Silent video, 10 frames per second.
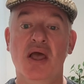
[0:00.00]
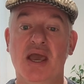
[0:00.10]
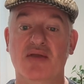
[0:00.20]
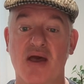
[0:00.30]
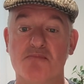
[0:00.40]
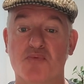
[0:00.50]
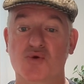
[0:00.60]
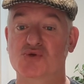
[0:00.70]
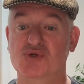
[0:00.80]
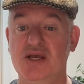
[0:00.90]
He then
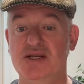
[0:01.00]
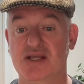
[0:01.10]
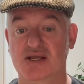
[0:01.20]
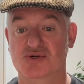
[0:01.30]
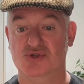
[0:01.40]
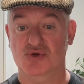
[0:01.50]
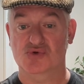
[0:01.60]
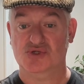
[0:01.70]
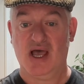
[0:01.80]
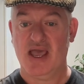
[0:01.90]
proceeded to
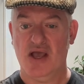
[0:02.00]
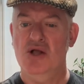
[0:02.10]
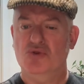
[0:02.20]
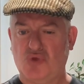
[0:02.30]
say,